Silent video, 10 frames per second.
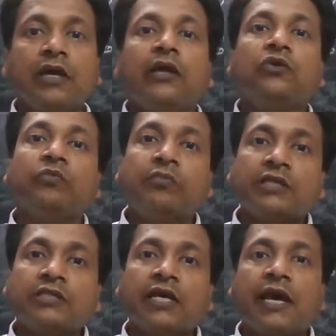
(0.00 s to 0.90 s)
you
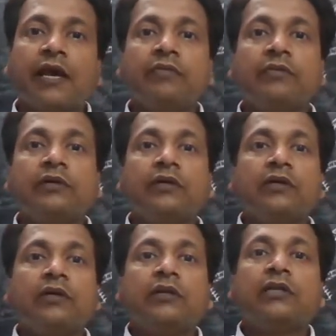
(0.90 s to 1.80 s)
must have
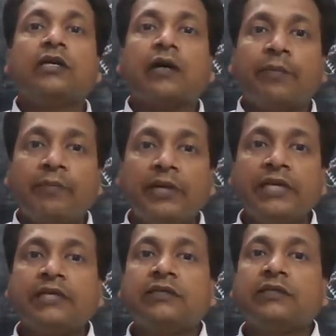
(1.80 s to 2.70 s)
the
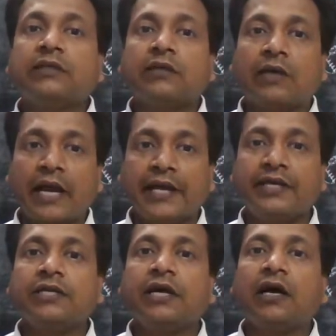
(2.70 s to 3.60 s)
complete
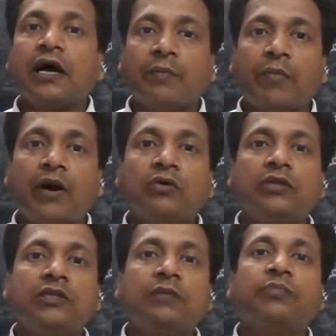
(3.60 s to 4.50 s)
idea about
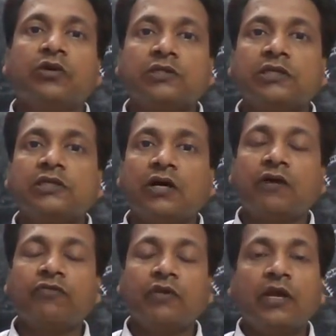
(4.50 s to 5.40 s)
the process of